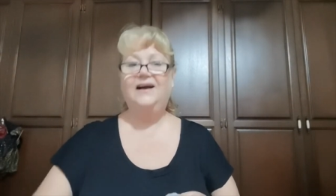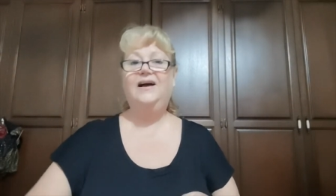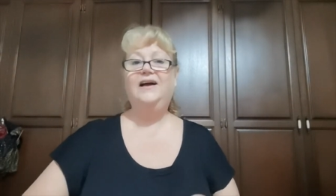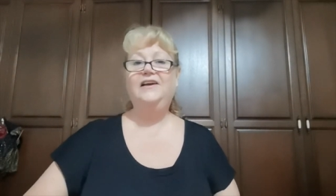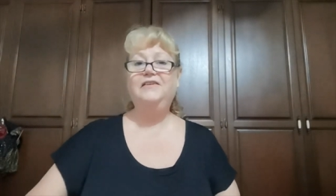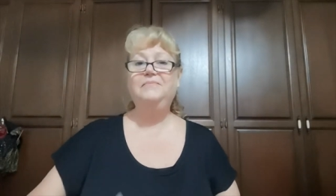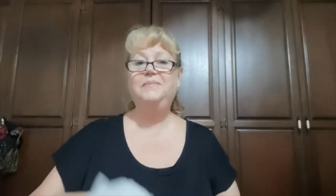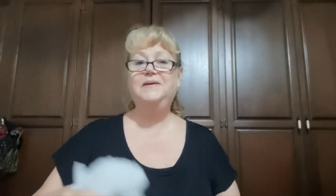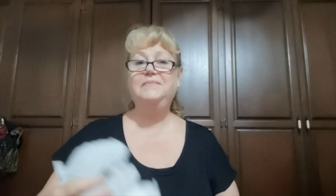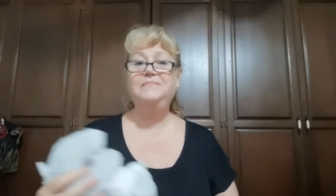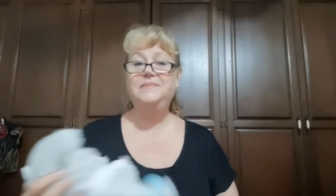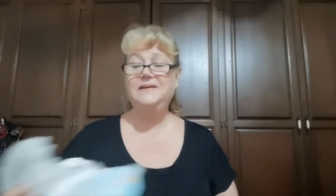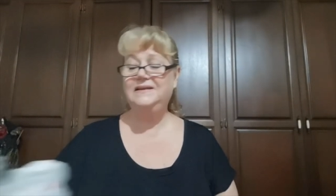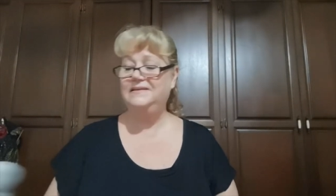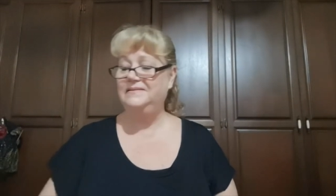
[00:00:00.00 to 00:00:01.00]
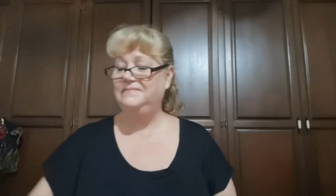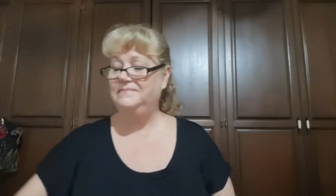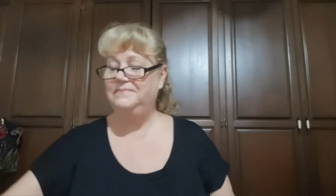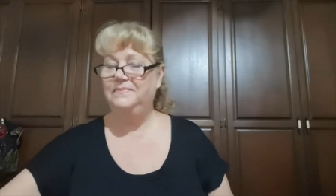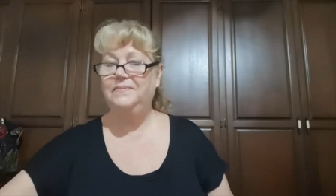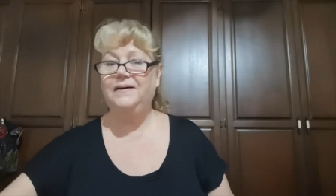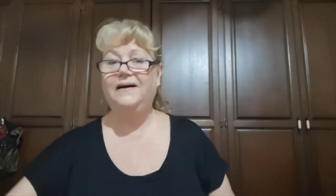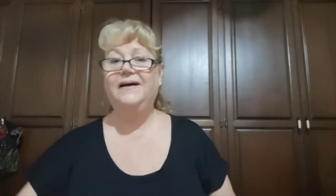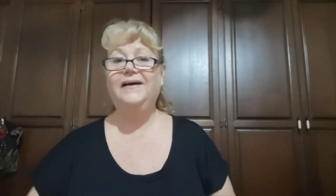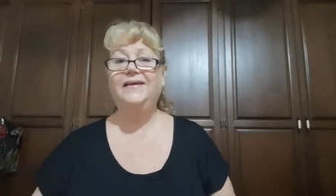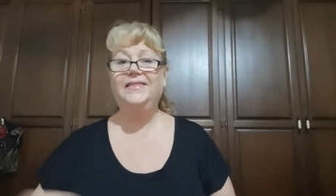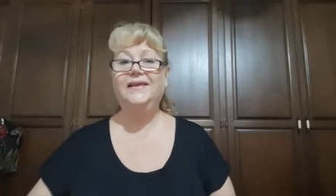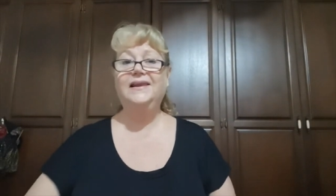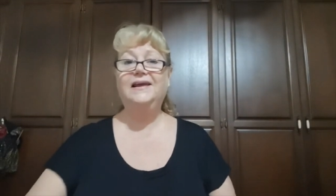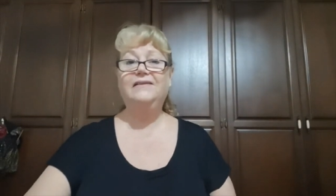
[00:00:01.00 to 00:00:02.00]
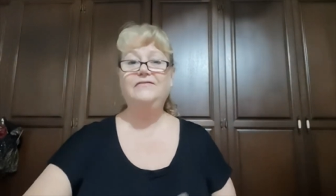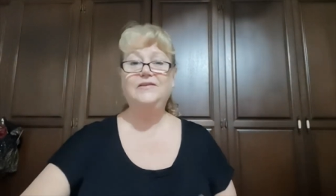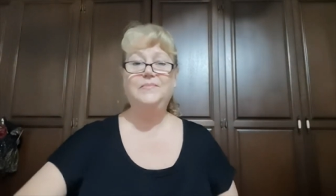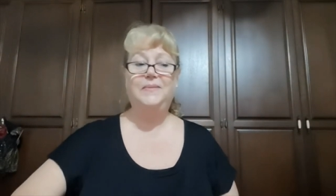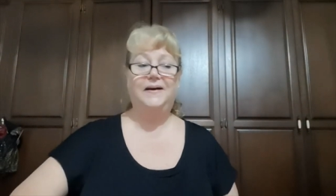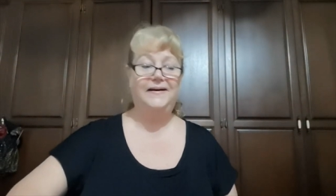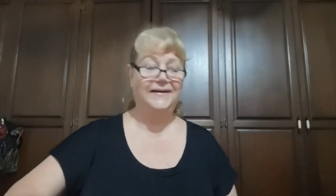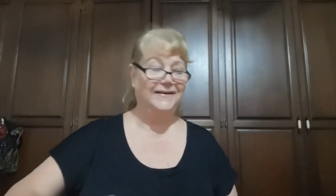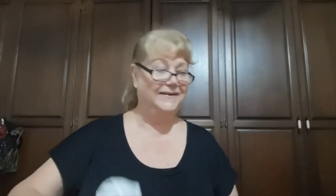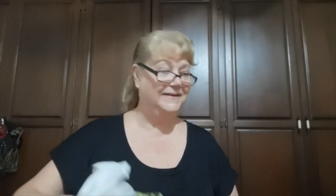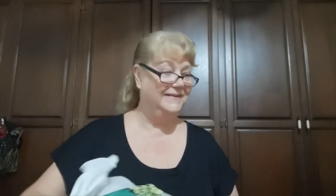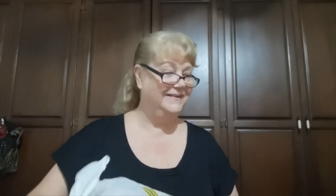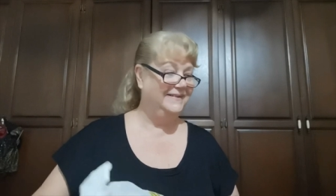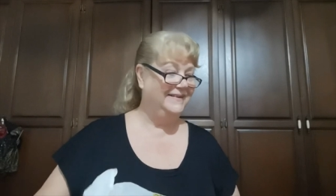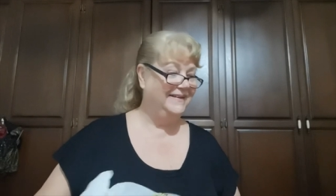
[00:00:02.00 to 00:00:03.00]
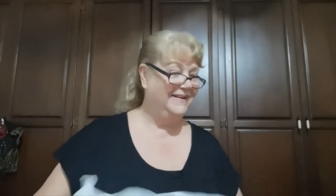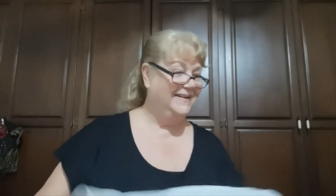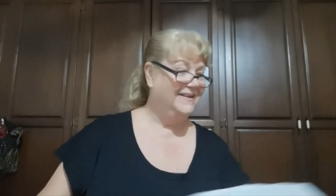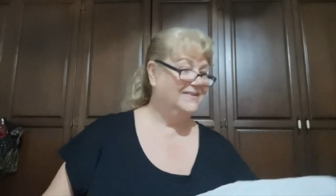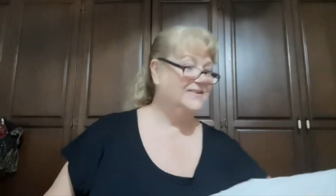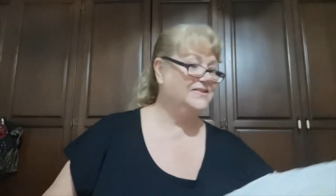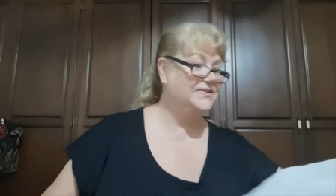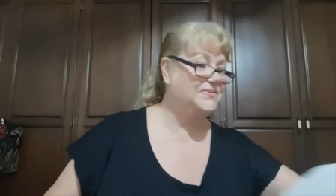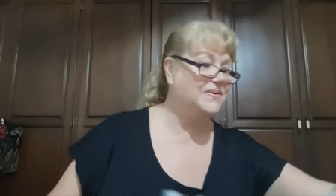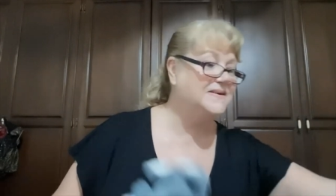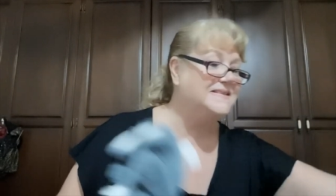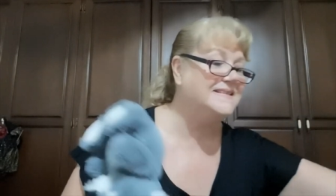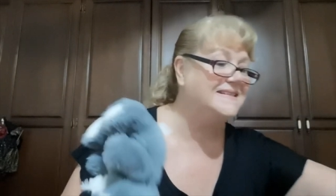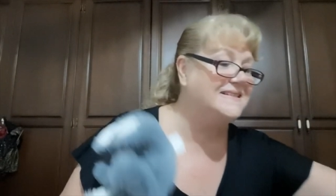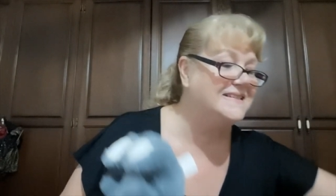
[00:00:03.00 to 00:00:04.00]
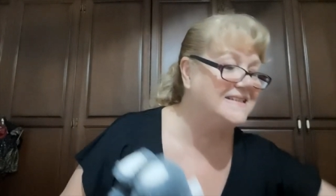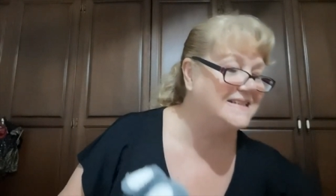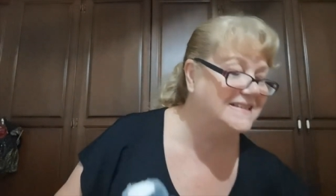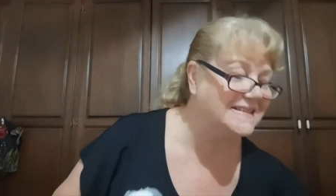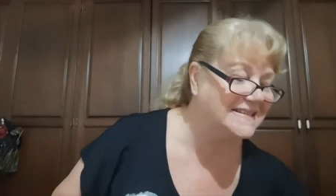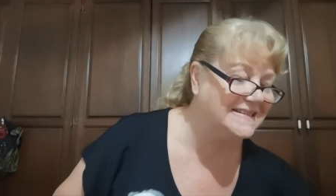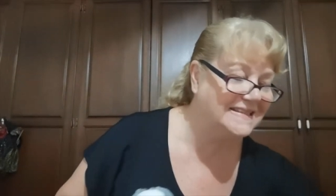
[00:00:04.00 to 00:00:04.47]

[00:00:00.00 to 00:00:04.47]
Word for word: I have been bitten by the lovey bug because Rosie she just